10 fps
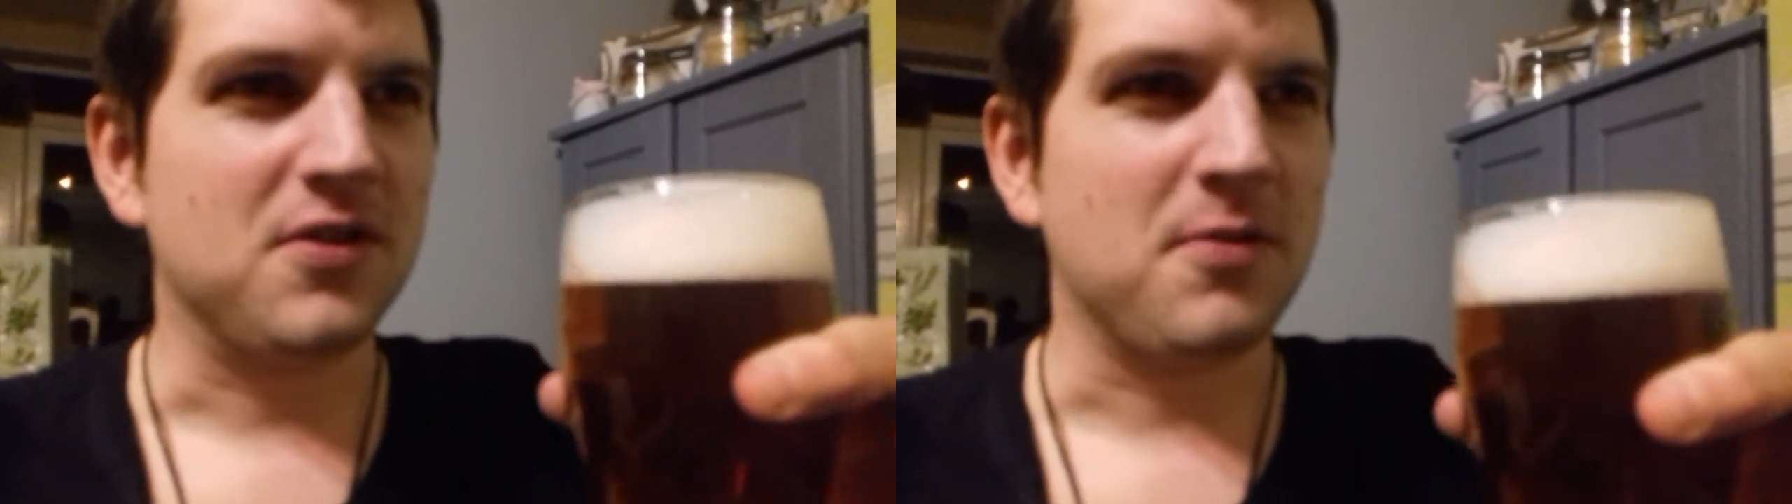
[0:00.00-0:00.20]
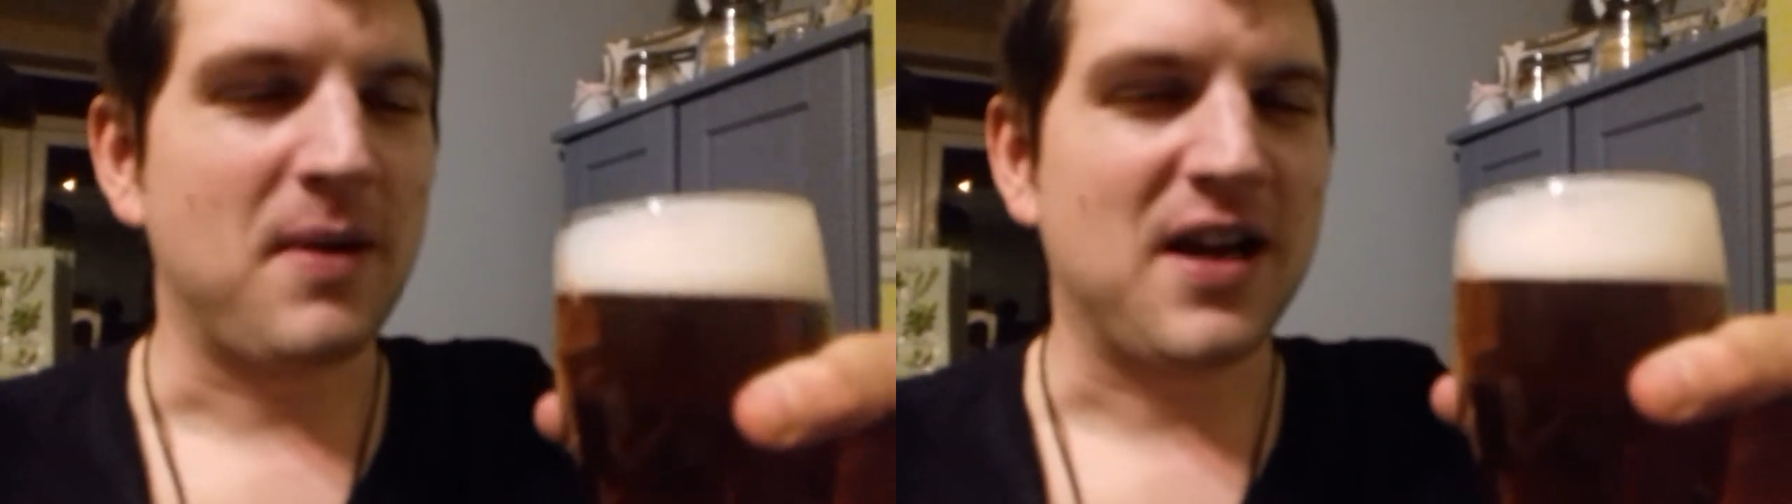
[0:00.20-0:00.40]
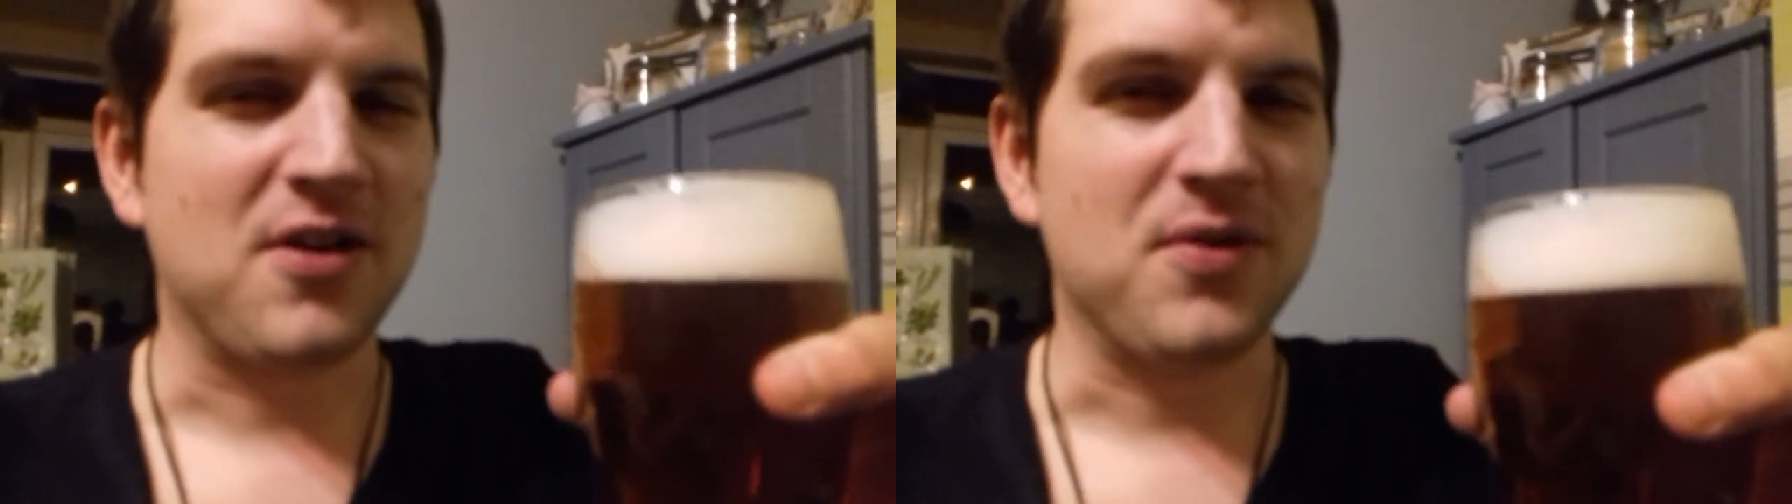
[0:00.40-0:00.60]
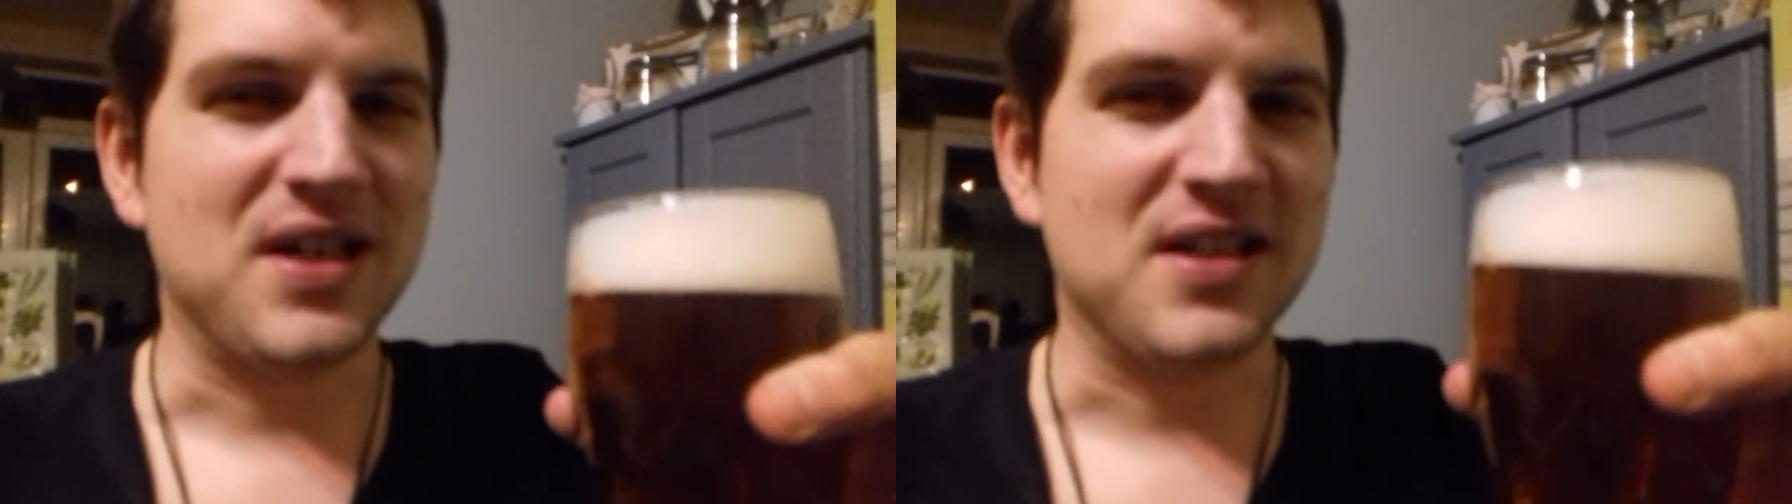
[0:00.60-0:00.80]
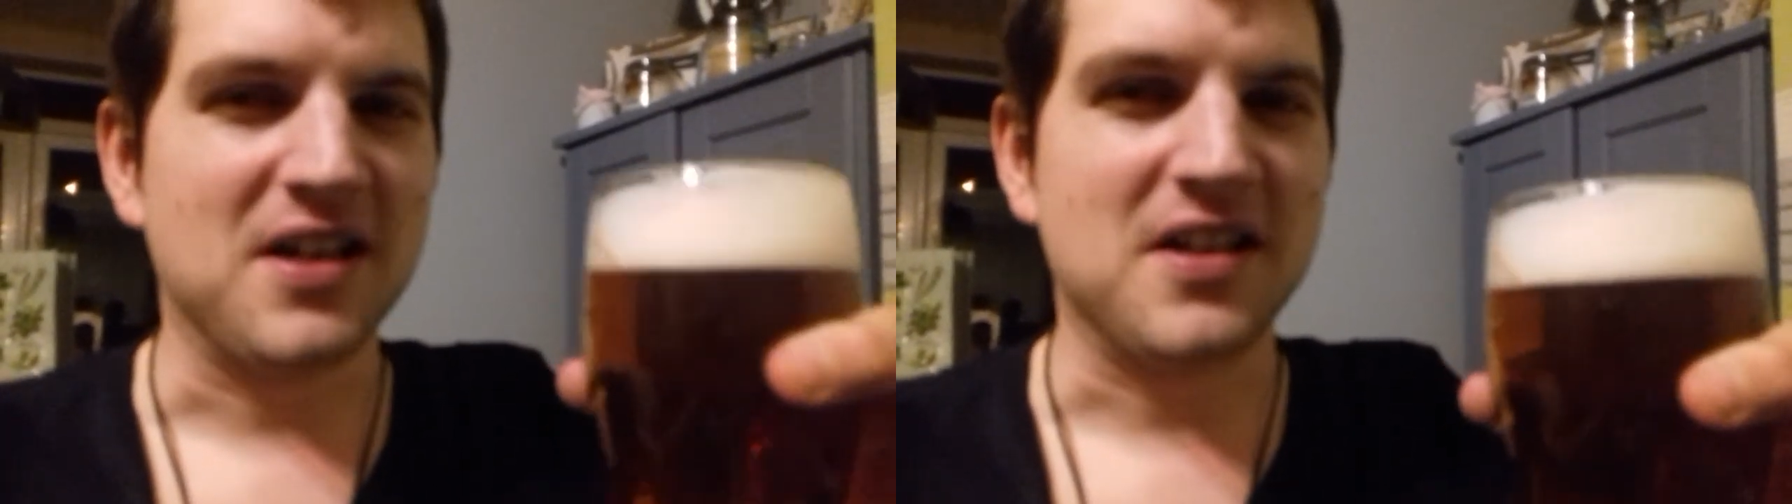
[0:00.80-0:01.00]
tobacco-y
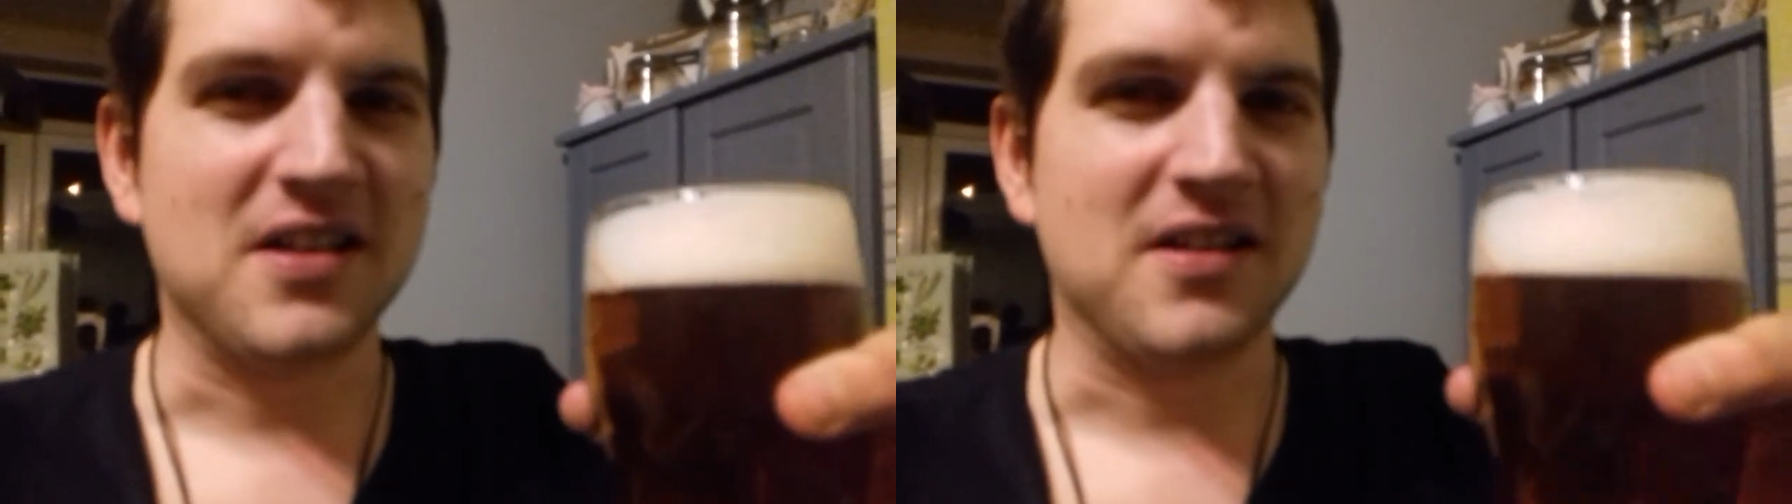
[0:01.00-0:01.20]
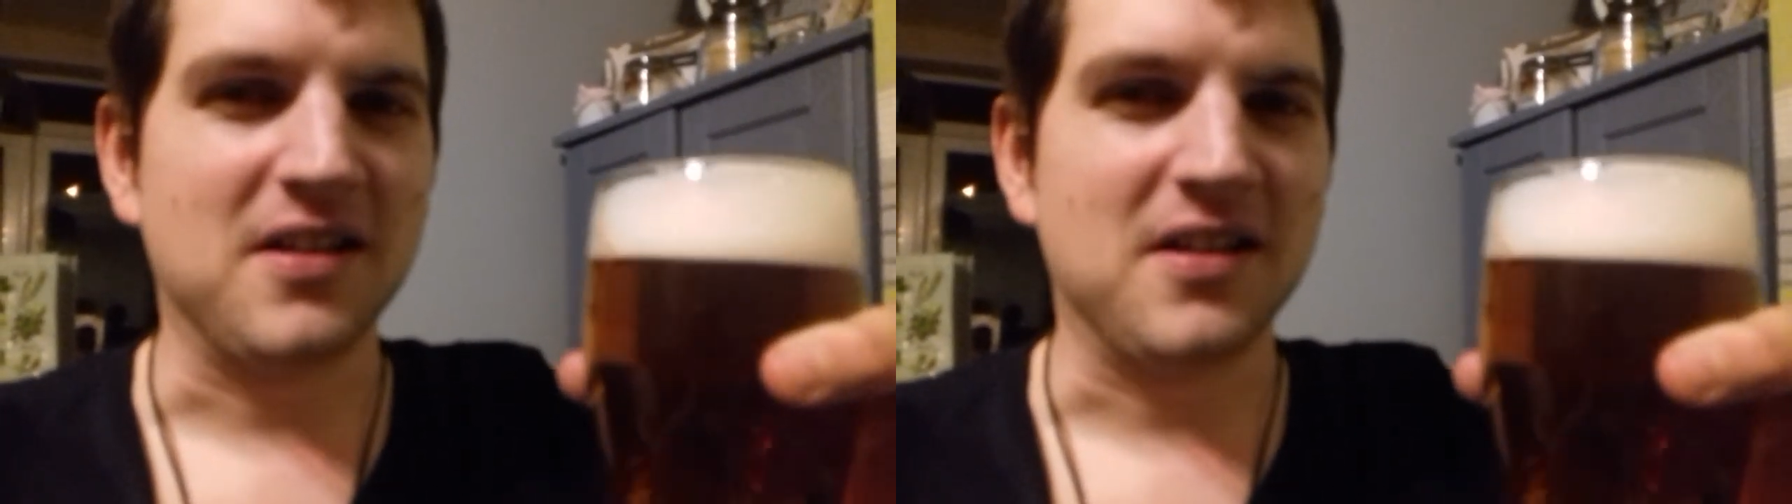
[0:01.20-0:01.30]
taste